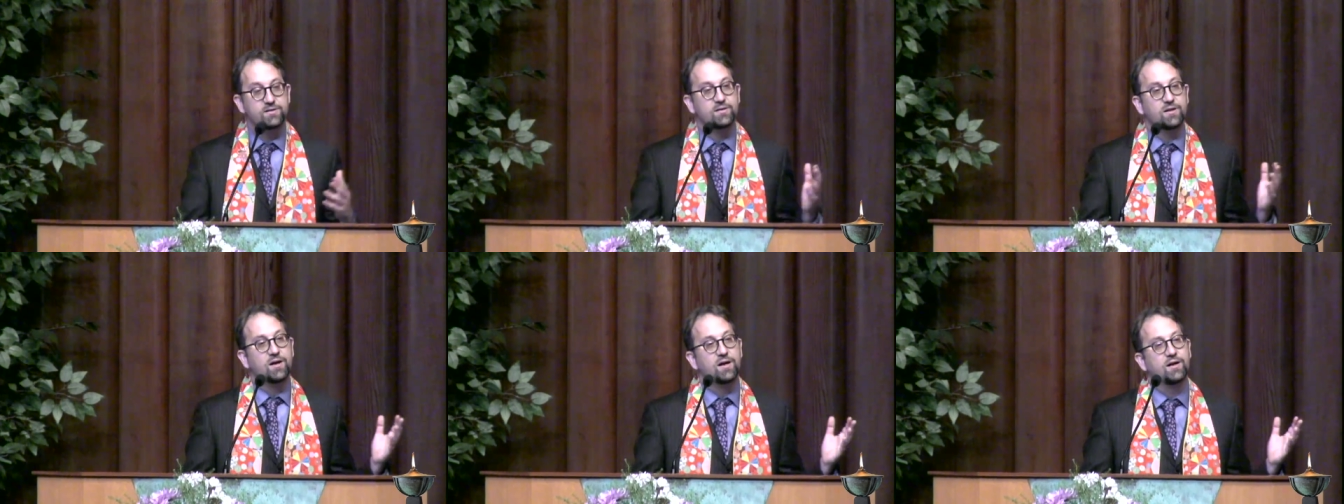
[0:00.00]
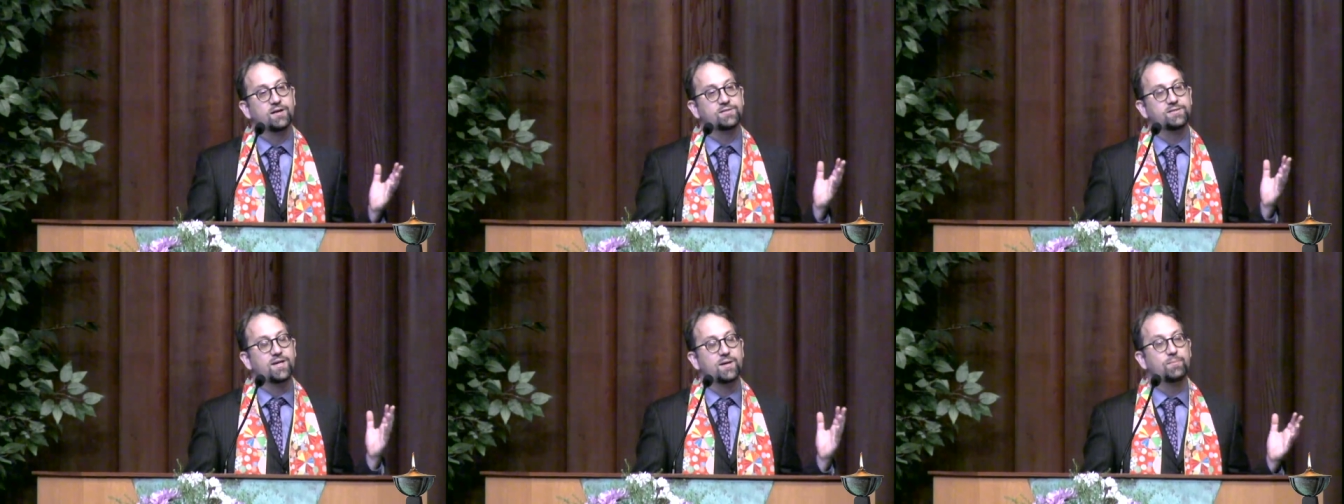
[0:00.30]

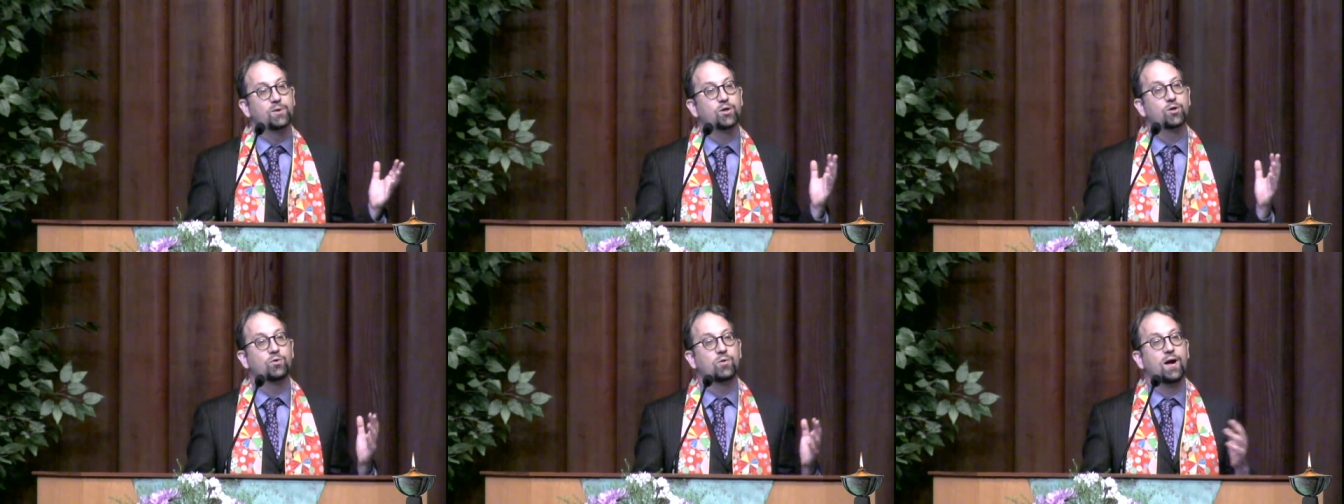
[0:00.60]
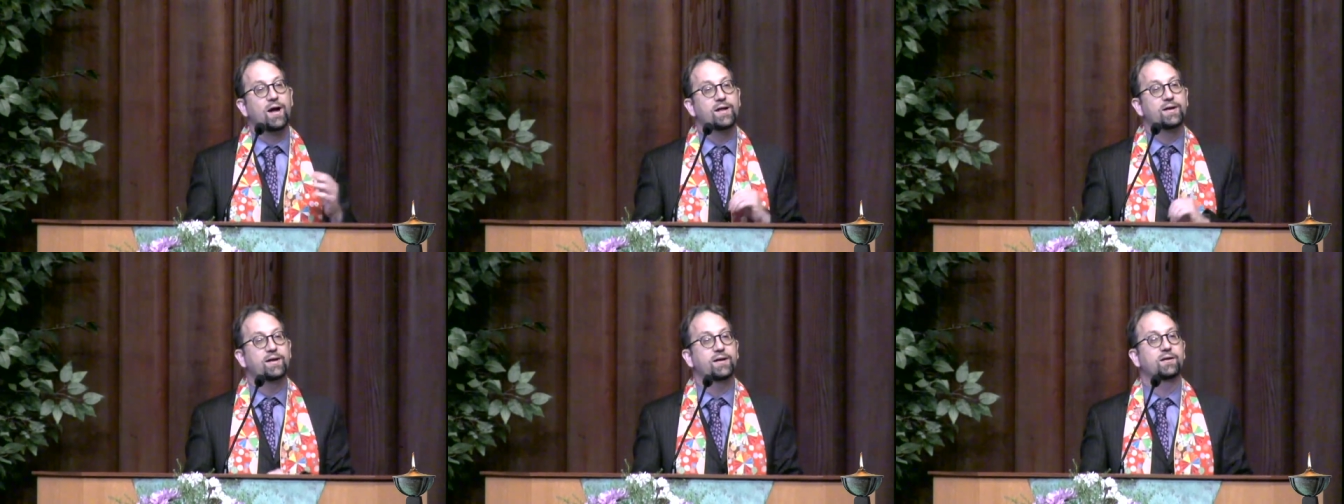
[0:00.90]
a
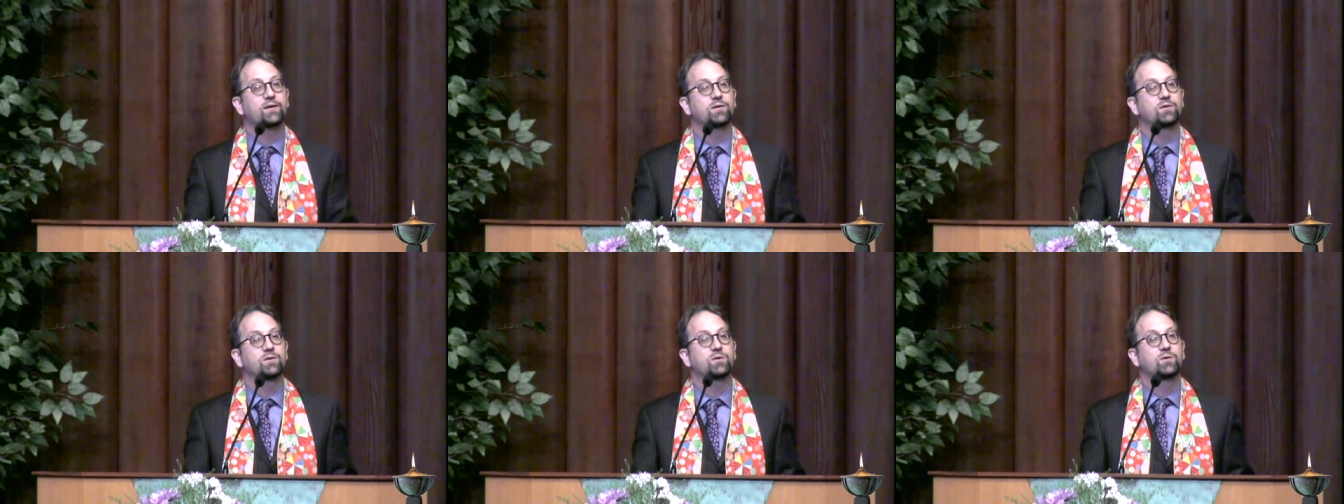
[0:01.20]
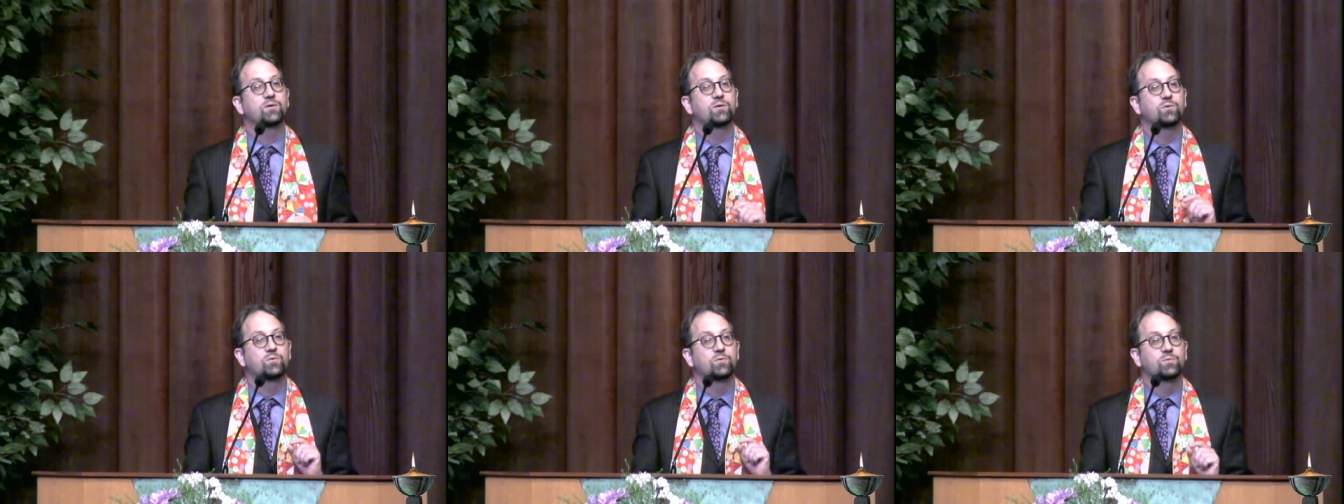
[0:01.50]
democratic
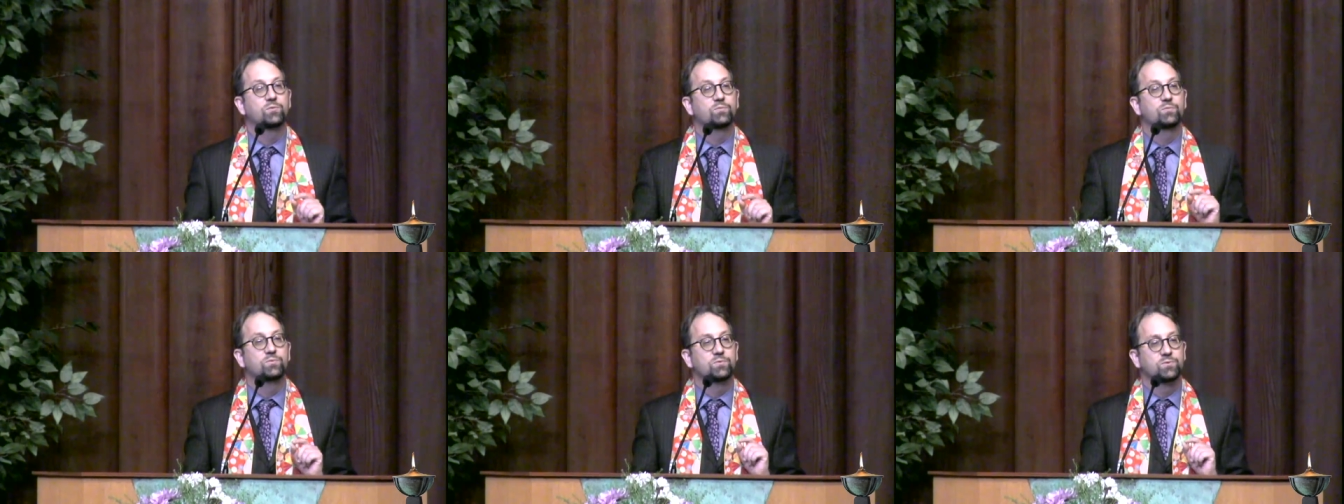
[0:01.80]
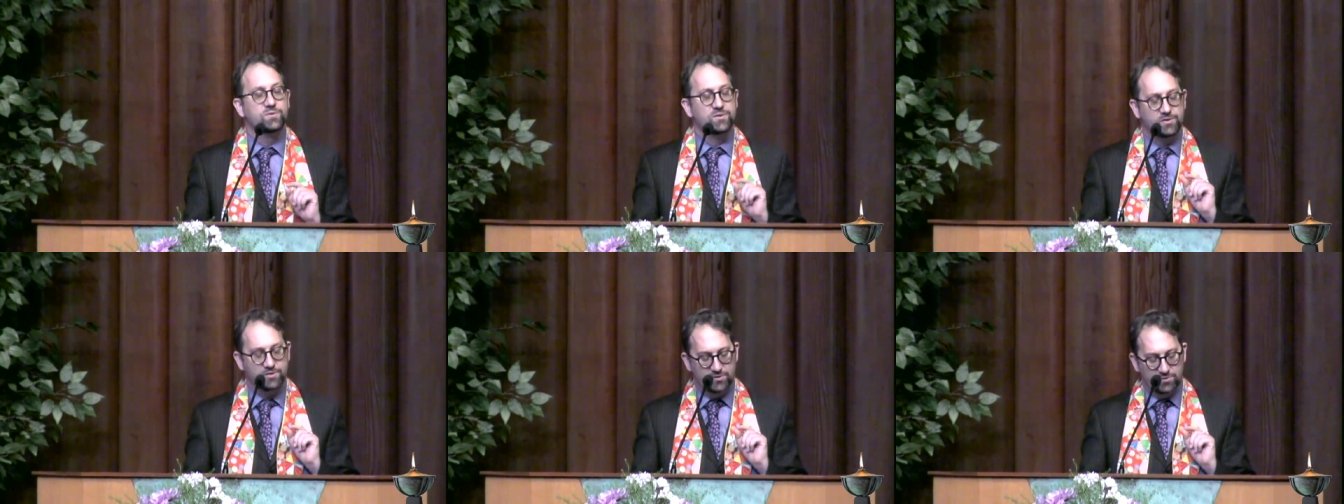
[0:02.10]

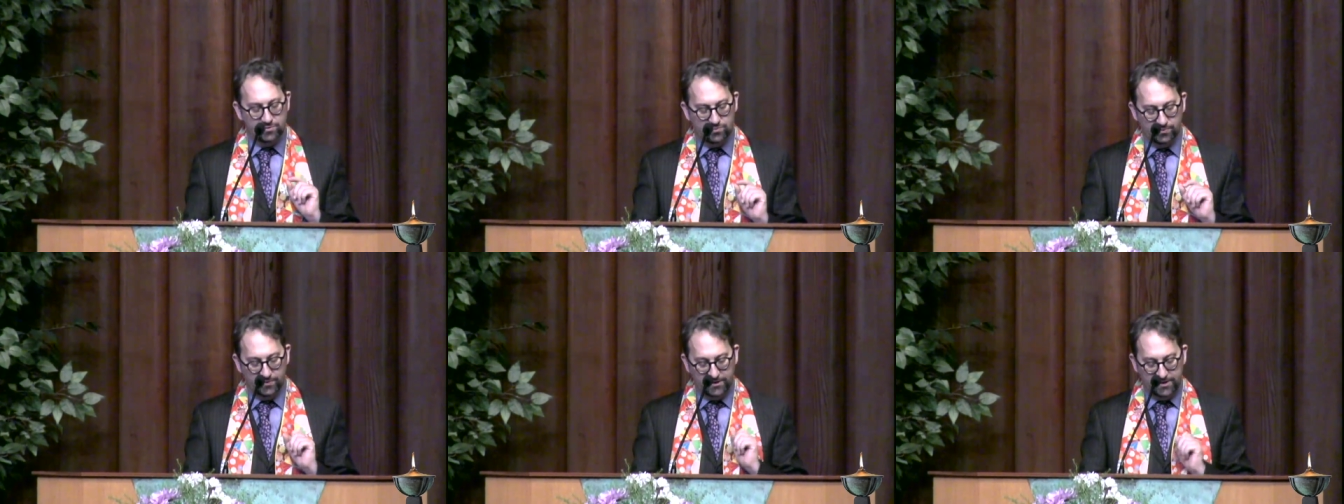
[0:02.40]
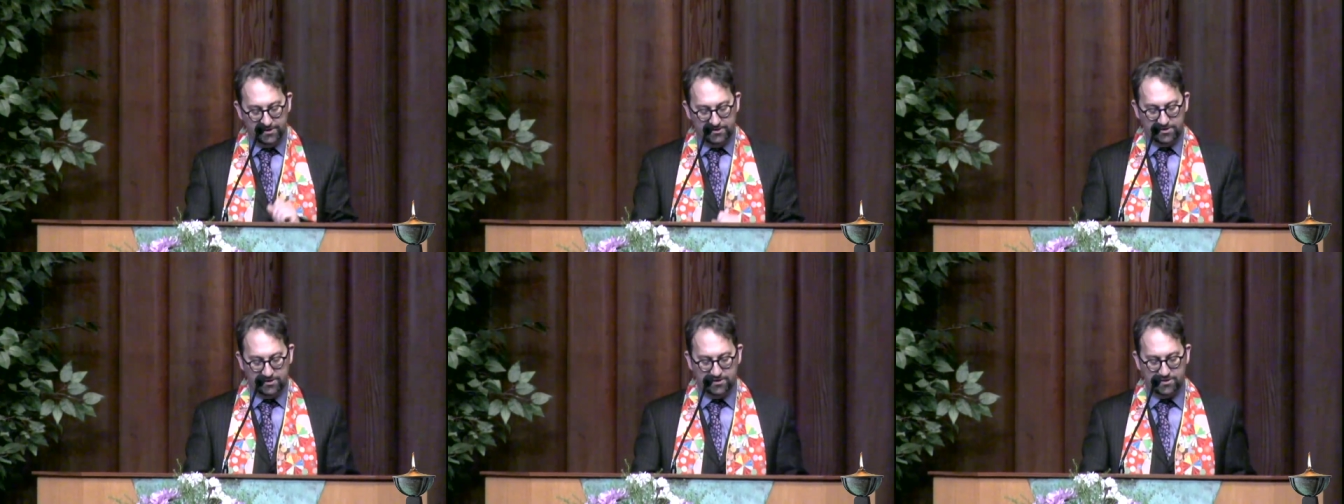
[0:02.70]

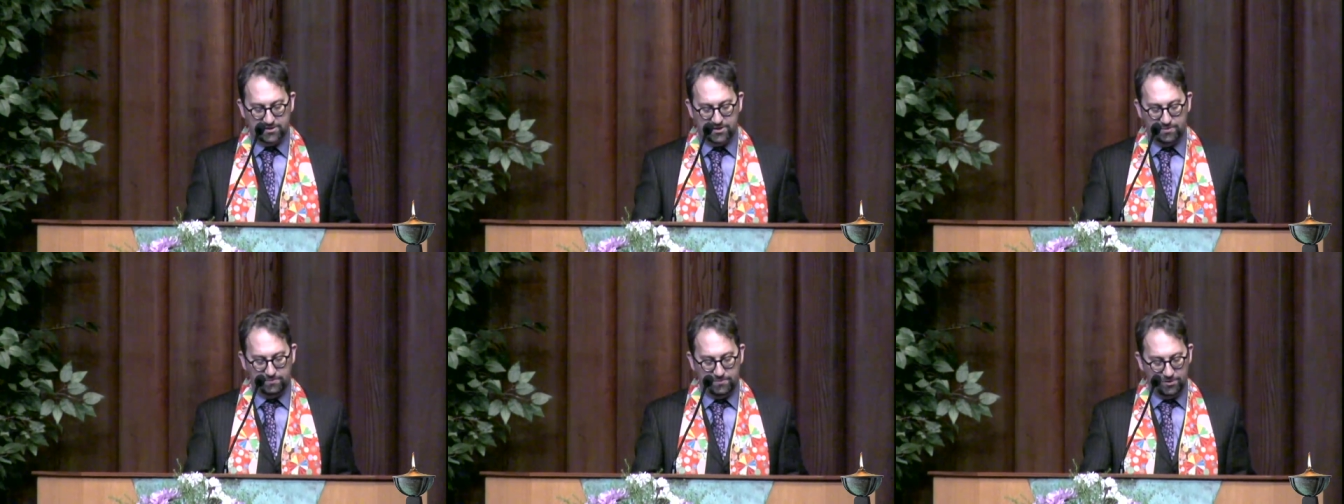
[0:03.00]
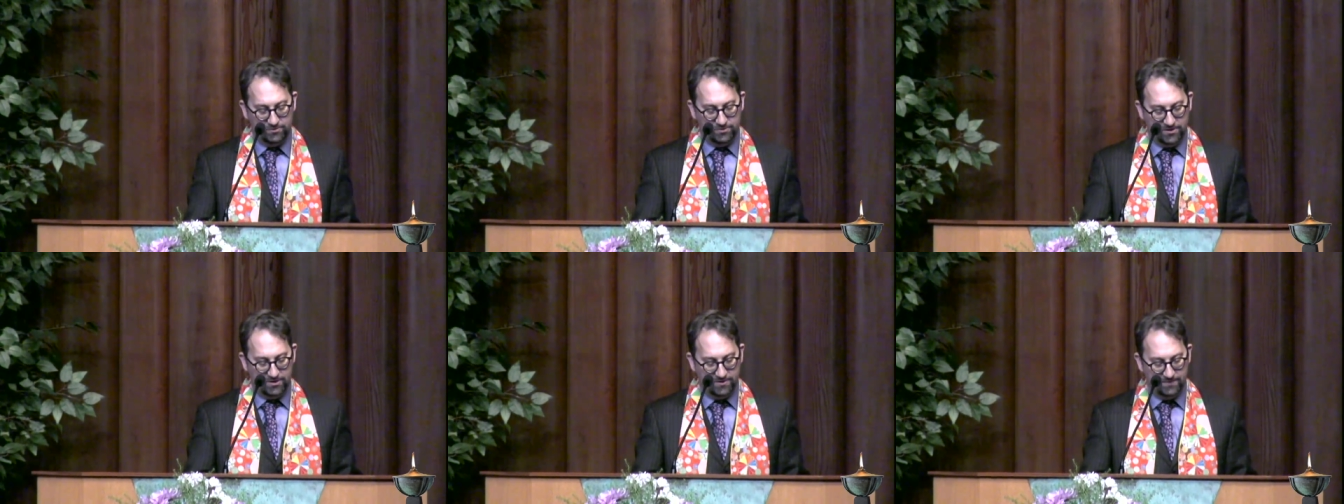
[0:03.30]
religious
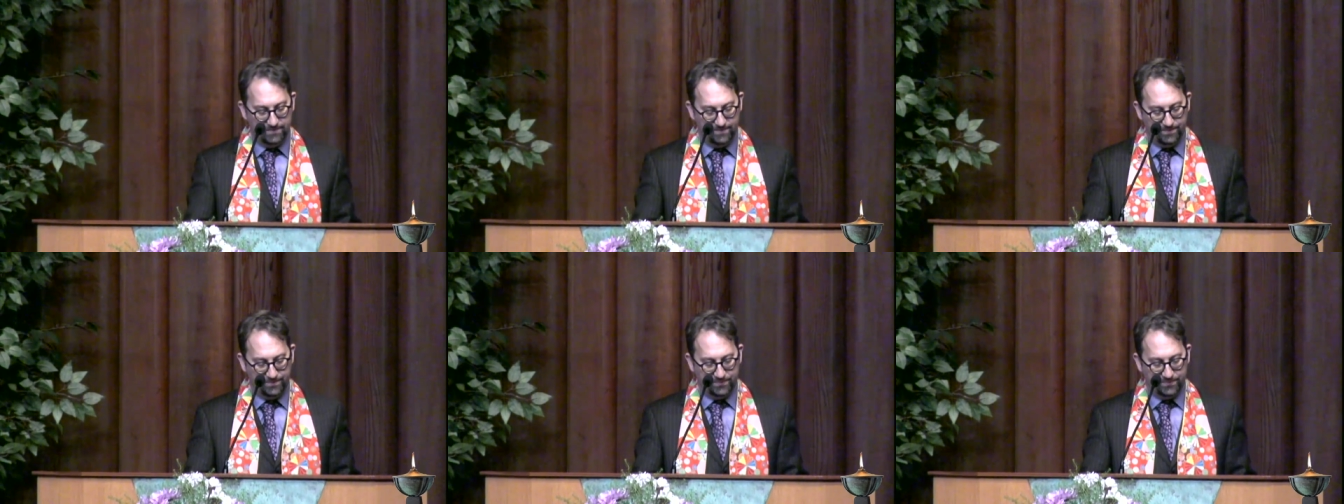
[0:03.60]
communion.